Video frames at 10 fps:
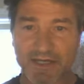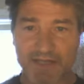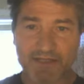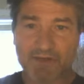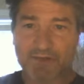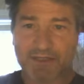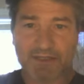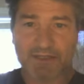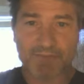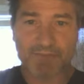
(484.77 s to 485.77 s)
I know that
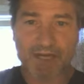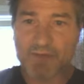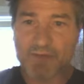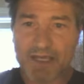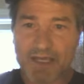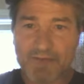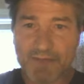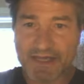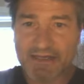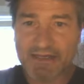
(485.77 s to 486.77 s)
the Bible may have been
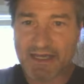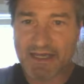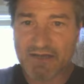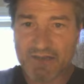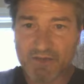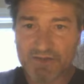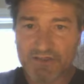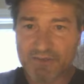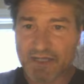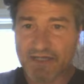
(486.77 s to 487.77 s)
handed down to
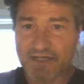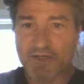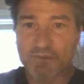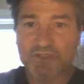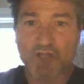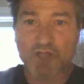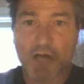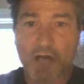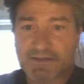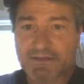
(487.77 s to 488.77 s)
Moses, but I know that it was
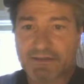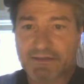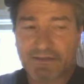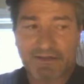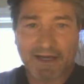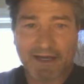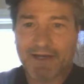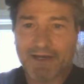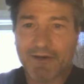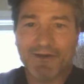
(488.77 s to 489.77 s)
lost. I
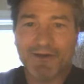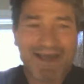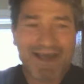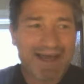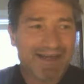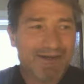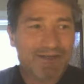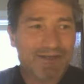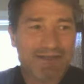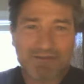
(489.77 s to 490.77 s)
know, I know
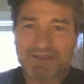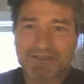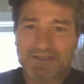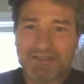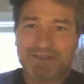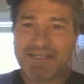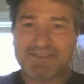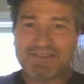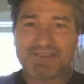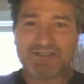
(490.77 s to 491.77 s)
that it wasn't until the
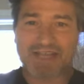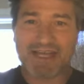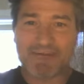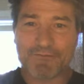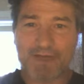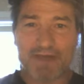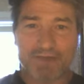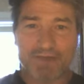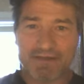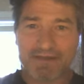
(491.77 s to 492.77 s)
King Josiah found
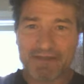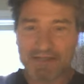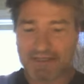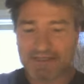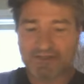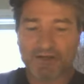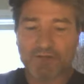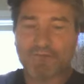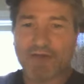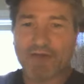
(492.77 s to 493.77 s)
it that they started
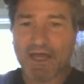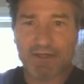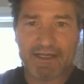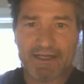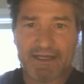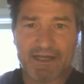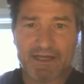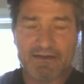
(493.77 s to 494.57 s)
following it again.